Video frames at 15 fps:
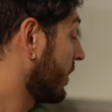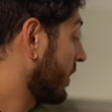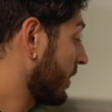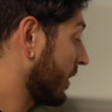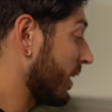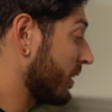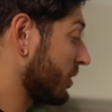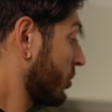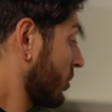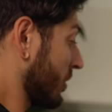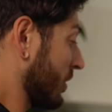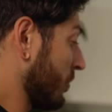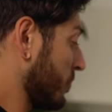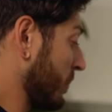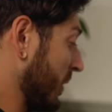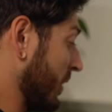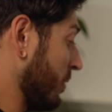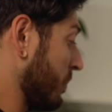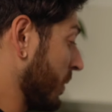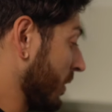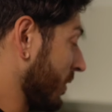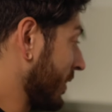Again, this just gives me the
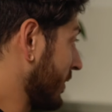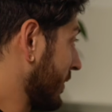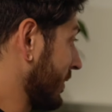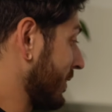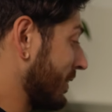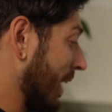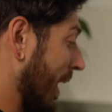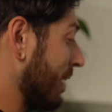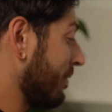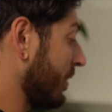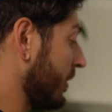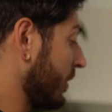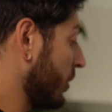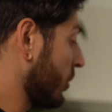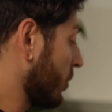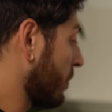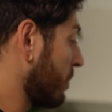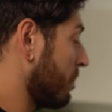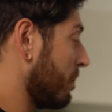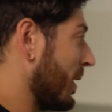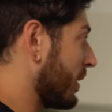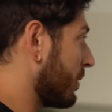ability to dive in here,
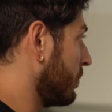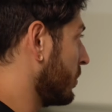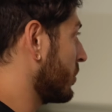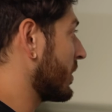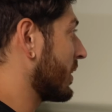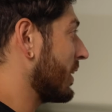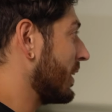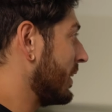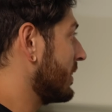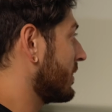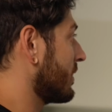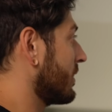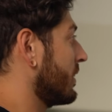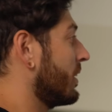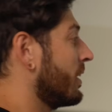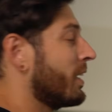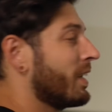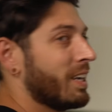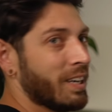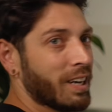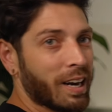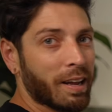make music easily,
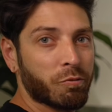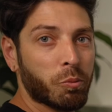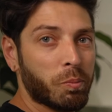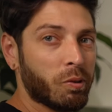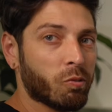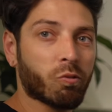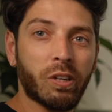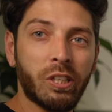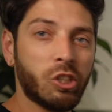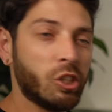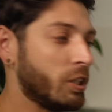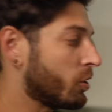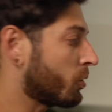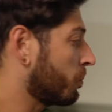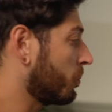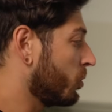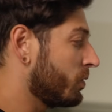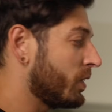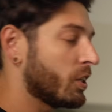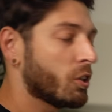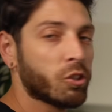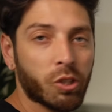and not have to be reaching or
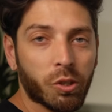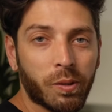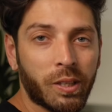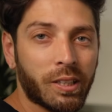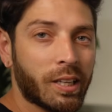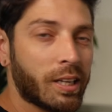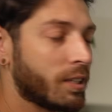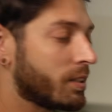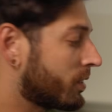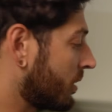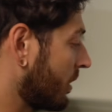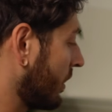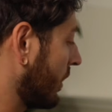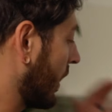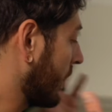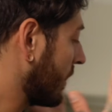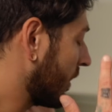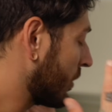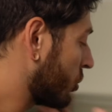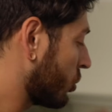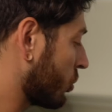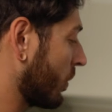moving or doing things. I can
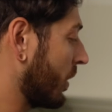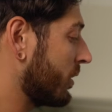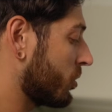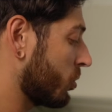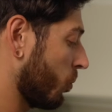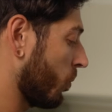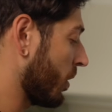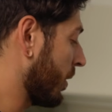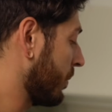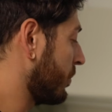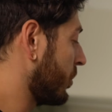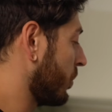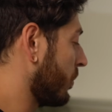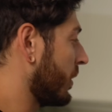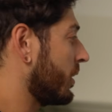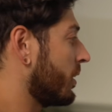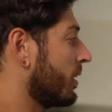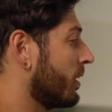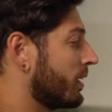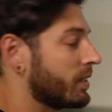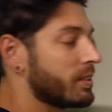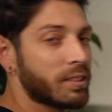get straight to what I'm doing
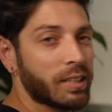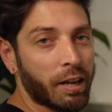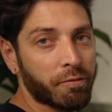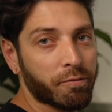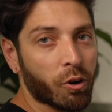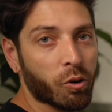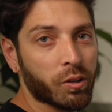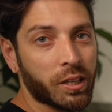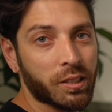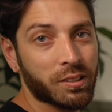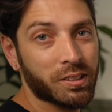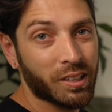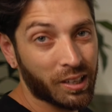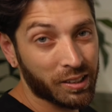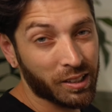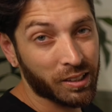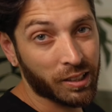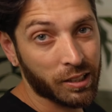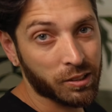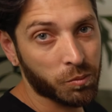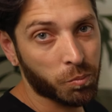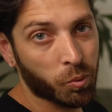and stay focused. I think
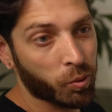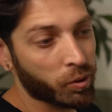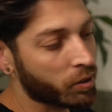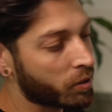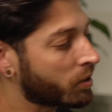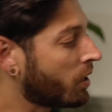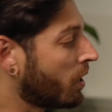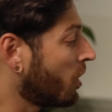that's important.